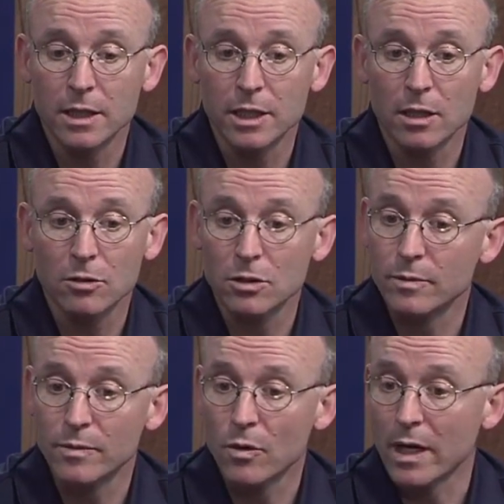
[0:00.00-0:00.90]
you know, couldn't
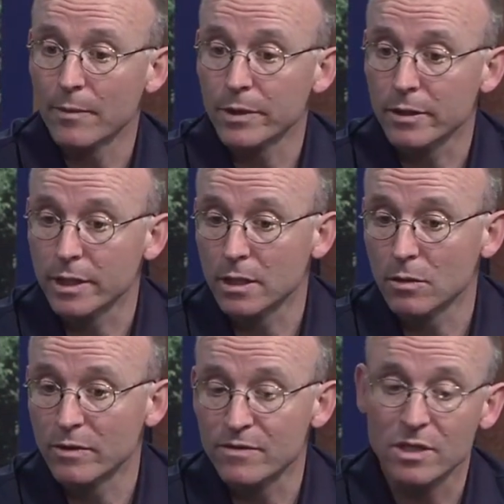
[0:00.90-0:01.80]
be more happier. You know,
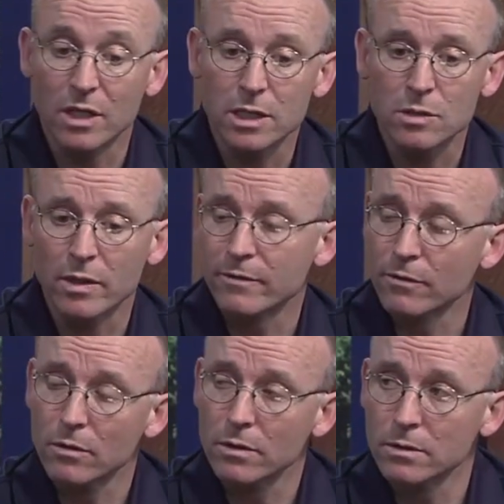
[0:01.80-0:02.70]
we've signed
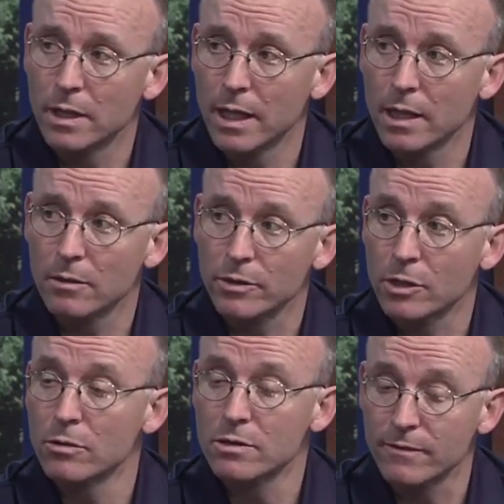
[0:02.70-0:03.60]
24 uh,
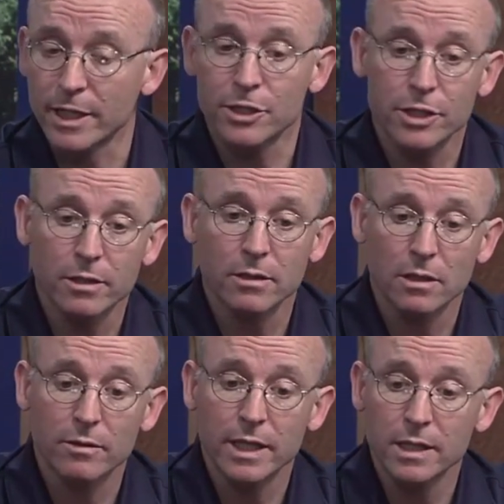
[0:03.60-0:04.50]
recruits for next year
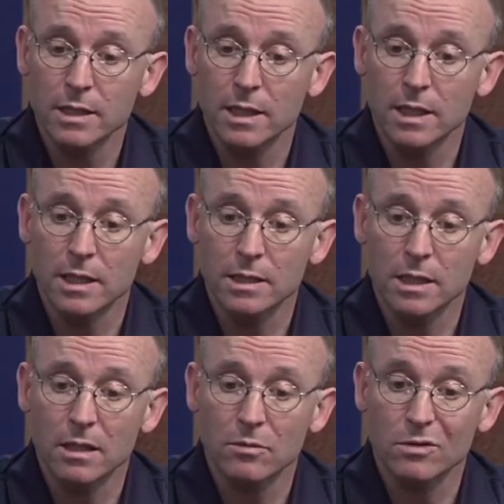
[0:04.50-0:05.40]
already, and
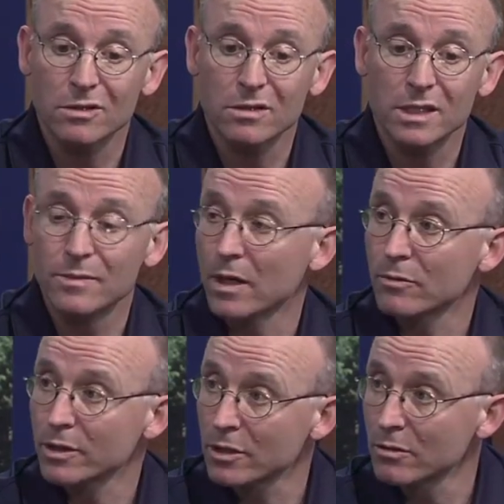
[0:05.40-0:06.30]
uh, we're just keep on
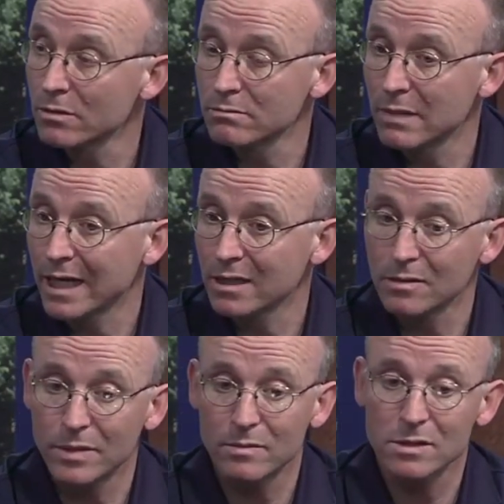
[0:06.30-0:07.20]
recruiting, banging
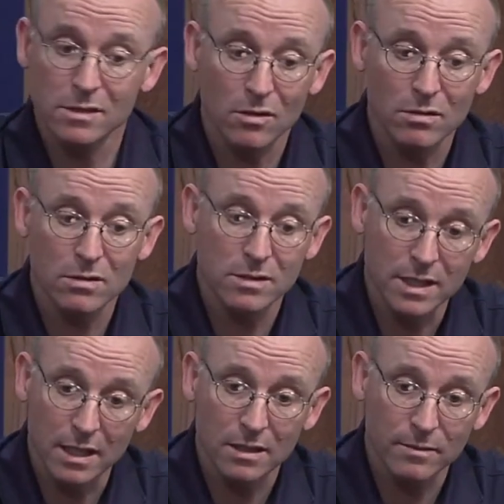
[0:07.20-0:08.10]
on people's doors,
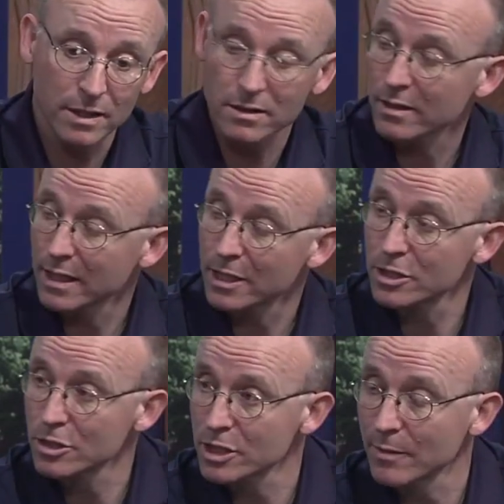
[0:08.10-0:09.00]
telling them about our
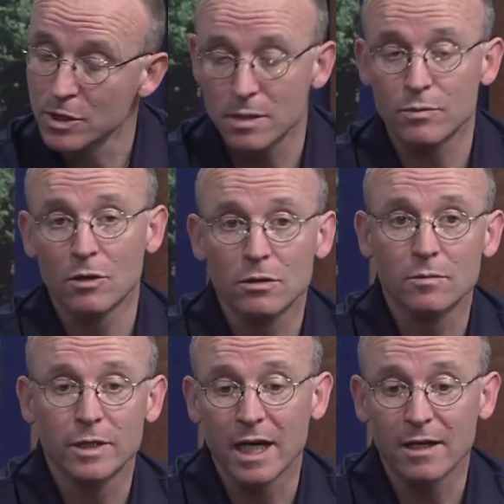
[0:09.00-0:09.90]
national championship
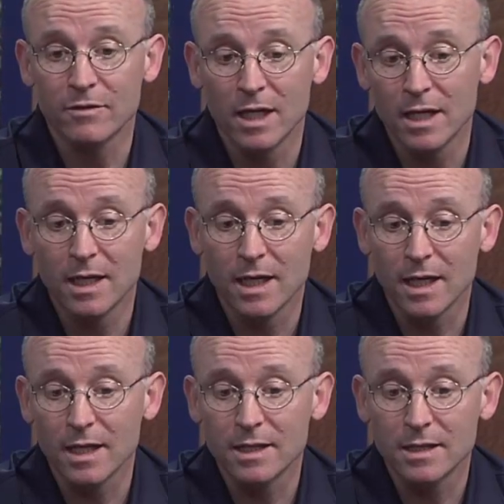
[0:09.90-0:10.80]
program we have.
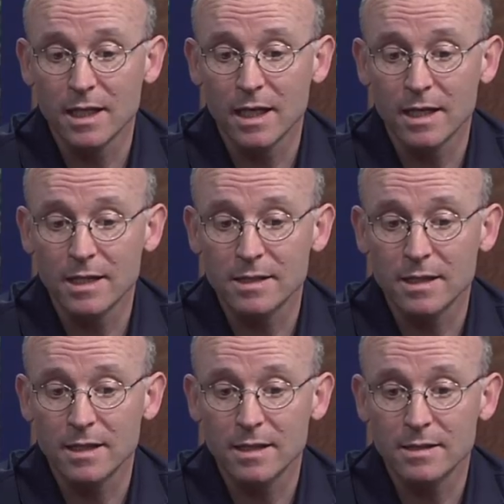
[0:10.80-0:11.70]
And uh, he's
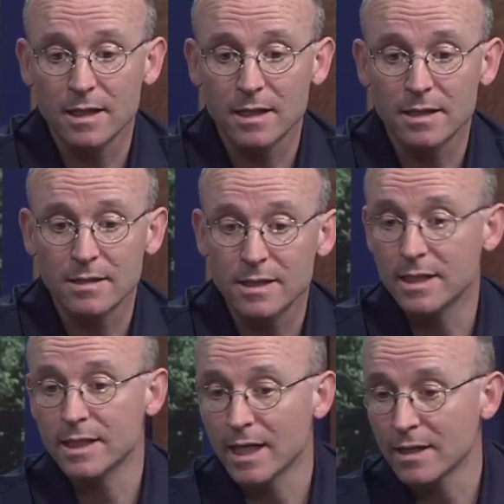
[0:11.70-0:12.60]
a he's a
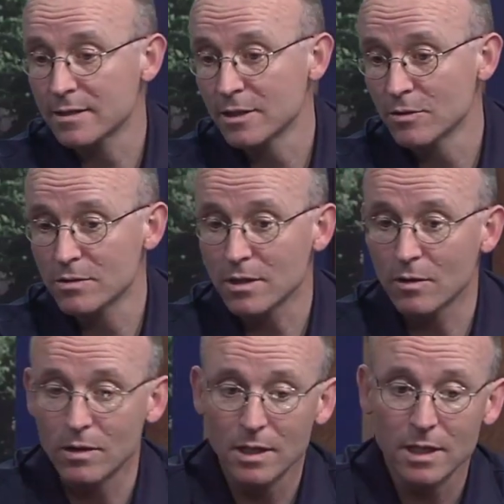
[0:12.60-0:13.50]
CDL too,
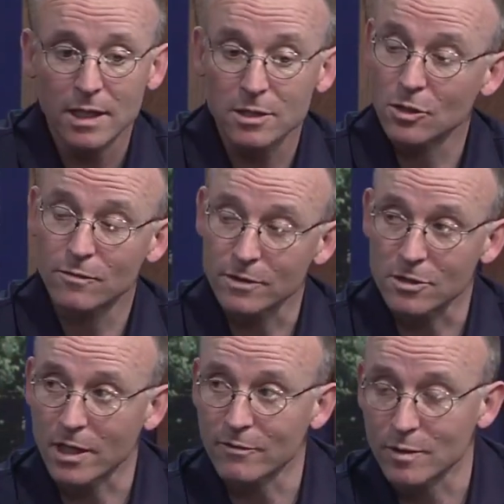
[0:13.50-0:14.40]
so he's good for
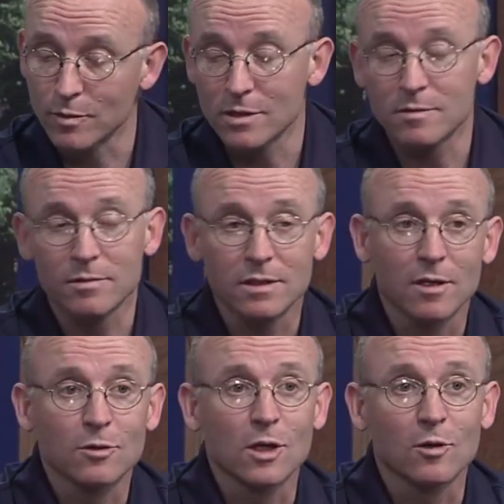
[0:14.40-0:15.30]
driving the bus when
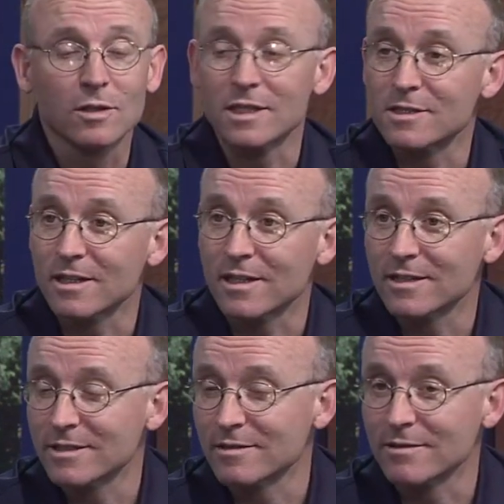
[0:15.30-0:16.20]
Coach Holt gets
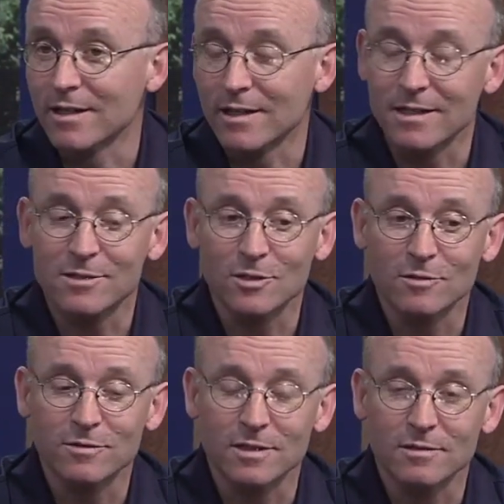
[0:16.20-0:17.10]
tired of doing all that
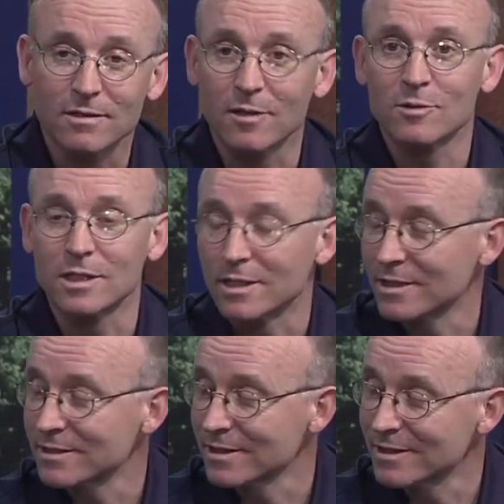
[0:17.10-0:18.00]
stuff. You know, close the
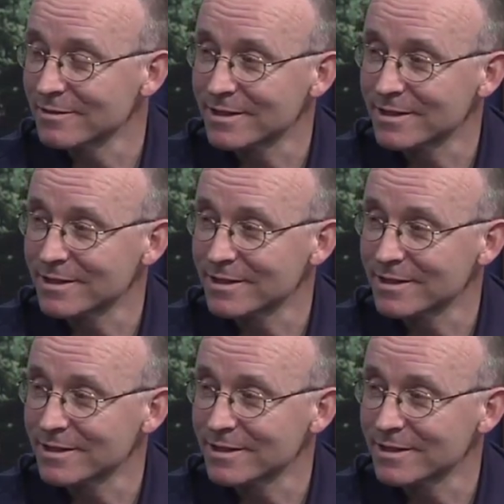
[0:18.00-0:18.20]
eyes, you know,